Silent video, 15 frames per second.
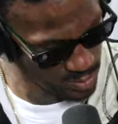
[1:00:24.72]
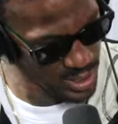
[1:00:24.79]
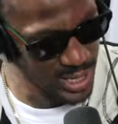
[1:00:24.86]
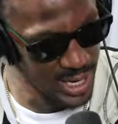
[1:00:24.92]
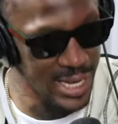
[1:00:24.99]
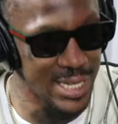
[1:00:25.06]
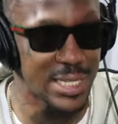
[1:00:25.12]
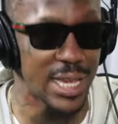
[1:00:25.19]

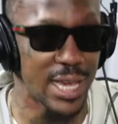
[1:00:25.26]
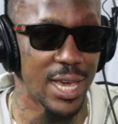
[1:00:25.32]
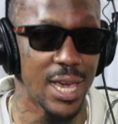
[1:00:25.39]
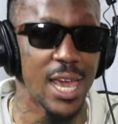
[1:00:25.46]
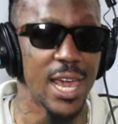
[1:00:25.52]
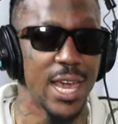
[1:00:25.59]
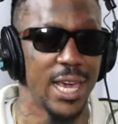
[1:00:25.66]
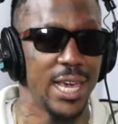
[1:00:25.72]
but he's saying
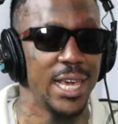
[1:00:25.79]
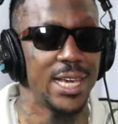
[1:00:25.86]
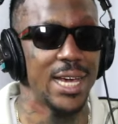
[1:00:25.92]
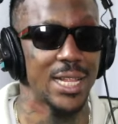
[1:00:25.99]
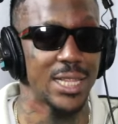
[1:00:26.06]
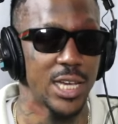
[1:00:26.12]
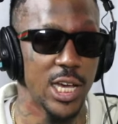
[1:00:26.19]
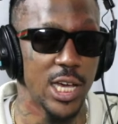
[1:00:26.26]
he
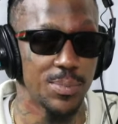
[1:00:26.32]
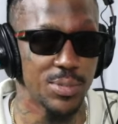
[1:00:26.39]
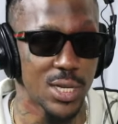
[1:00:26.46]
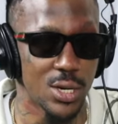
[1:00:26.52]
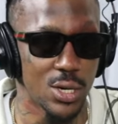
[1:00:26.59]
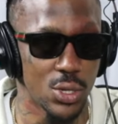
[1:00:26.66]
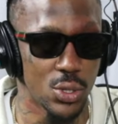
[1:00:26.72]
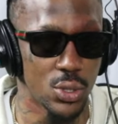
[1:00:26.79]
got the ups
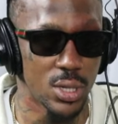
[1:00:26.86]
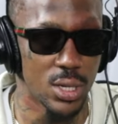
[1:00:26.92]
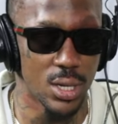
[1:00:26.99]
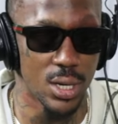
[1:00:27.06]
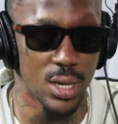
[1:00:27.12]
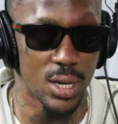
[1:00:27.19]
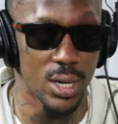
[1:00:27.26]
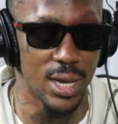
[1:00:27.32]
on
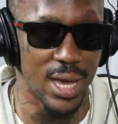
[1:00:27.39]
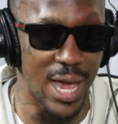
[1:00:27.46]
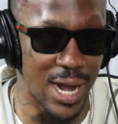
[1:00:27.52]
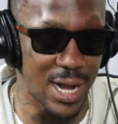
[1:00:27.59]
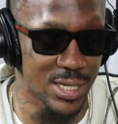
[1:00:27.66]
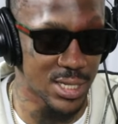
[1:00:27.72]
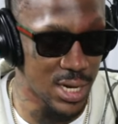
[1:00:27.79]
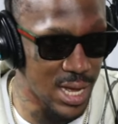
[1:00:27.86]

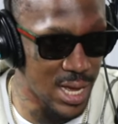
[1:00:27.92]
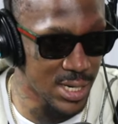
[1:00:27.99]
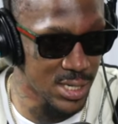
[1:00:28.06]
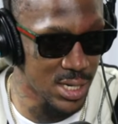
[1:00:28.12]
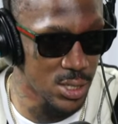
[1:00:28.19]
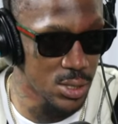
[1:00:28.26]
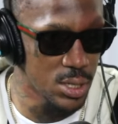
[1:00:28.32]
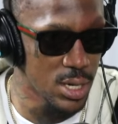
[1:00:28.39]
Alex
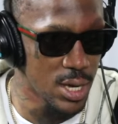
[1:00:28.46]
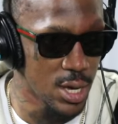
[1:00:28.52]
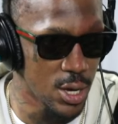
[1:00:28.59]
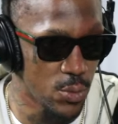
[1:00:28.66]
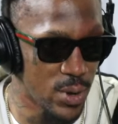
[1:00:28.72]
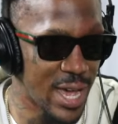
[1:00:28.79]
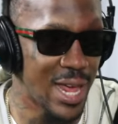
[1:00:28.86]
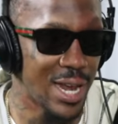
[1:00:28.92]
Alonso
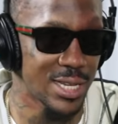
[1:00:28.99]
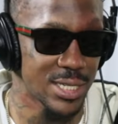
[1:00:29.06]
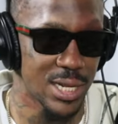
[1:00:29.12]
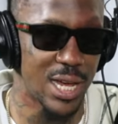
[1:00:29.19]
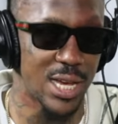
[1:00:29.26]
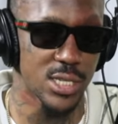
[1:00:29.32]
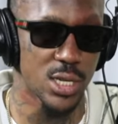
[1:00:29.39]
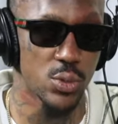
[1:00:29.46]
when Alex
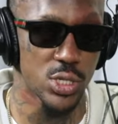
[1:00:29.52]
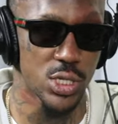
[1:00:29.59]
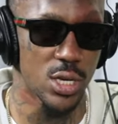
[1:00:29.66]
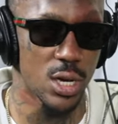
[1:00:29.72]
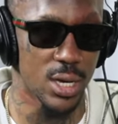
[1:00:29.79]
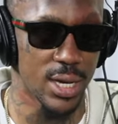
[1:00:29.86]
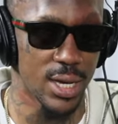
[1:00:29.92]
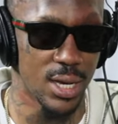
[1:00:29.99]
Alonso was
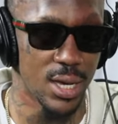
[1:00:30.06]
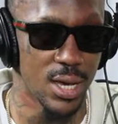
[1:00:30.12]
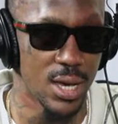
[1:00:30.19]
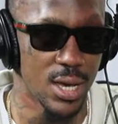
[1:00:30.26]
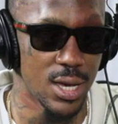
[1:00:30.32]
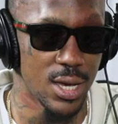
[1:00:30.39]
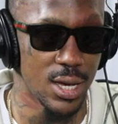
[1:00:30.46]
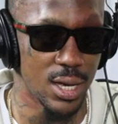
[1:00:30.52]
talking
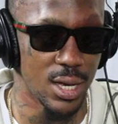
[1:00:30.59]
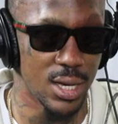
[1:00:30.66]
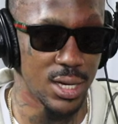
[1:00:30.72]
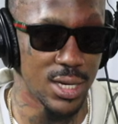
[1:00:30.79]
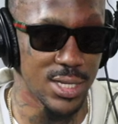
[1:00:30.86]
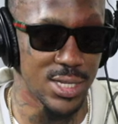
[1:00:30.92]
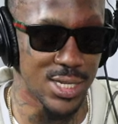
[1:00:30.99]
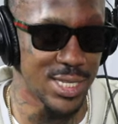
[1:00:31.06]

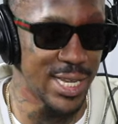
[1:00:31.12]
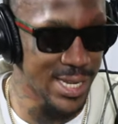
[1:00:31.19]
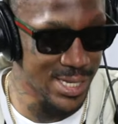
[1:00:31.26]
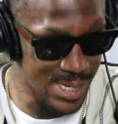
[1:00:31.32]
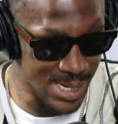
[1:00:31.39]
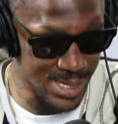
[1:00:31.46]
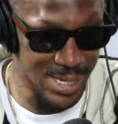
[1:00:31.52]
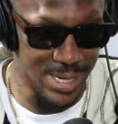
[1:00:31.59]

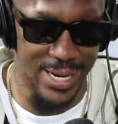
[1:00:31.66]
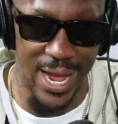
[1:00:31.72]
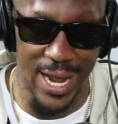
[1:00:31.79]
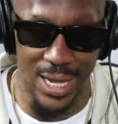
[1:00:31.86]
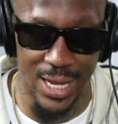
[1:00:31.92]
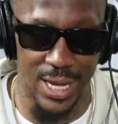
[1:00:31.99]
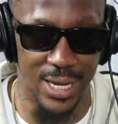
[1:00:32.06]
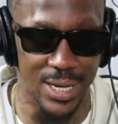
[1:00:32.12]
statistics and
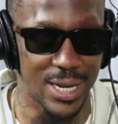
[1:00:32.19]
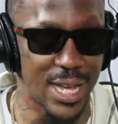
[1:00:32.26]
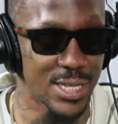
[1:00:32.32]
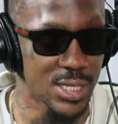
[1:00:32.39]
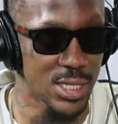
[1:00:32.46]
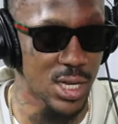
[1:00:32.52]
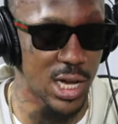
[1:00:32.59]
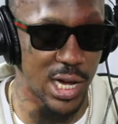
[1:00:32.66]
data and
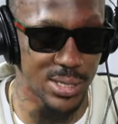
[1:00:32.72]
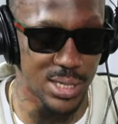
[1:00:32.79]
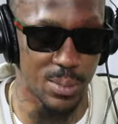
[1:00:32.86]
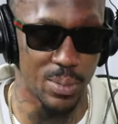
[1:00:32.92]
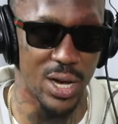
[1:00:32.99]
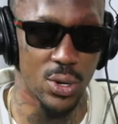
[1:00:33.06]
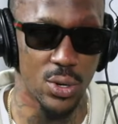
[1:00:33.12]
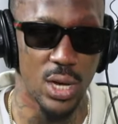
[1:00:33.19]
days and times
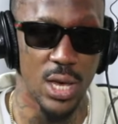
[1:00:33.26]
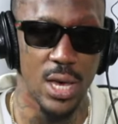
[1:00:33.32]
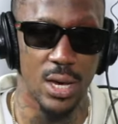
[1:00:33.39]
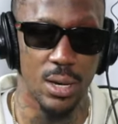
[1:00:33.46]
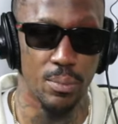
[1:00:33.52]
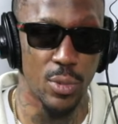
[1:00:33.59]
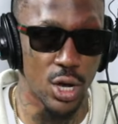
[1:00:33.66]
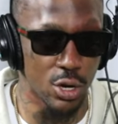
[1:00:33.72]
and about
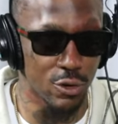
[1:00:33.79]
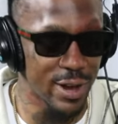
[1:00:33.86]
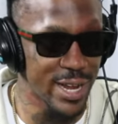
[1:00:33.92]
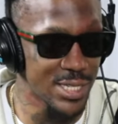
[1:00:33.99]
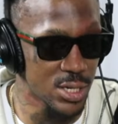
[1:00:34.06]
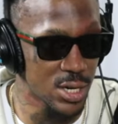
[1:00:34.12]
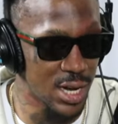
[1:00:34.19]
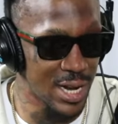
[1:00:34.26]
murder
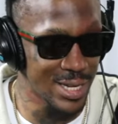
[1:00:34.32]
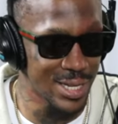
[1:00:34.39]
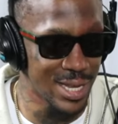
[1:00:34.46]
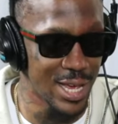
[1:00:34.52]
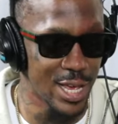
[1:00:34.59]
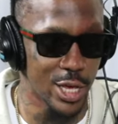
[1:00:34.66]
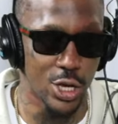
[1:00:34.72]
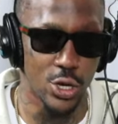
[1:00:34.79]
rates and all that.
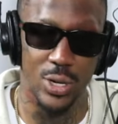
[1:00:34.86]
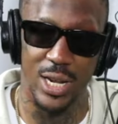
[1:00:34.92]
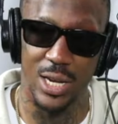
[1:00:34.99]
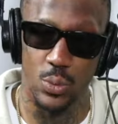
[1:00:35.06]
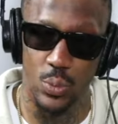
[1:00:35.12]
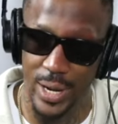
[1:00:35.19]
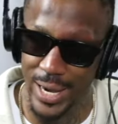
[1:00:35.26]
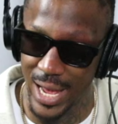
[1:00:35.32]
You
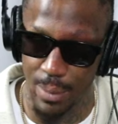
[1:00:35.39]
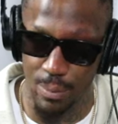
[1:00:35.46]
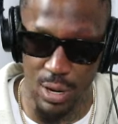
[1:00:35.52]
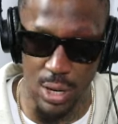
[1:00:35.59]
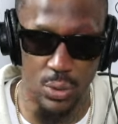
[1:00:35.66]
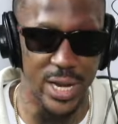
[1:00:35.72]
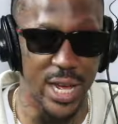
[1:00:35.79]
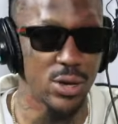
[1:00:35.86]
didn't win that,
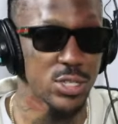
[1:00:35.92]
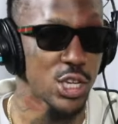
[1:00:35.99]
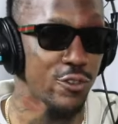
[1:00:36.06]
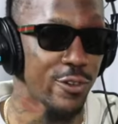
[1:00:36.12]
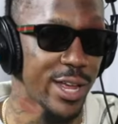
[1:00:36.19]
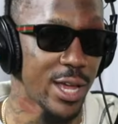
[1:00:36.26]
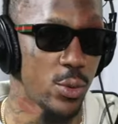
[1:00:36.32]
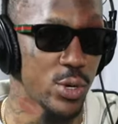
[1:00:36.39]
bro. They was
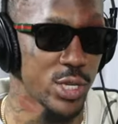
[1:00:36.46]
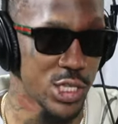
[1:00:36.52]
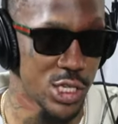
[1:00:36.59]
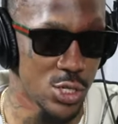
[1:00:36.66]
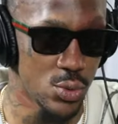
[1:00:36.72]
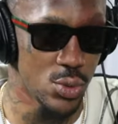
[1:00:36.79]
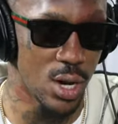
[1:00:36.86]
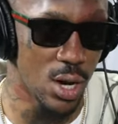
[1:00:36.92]
agreeing with
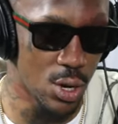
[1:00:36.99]
you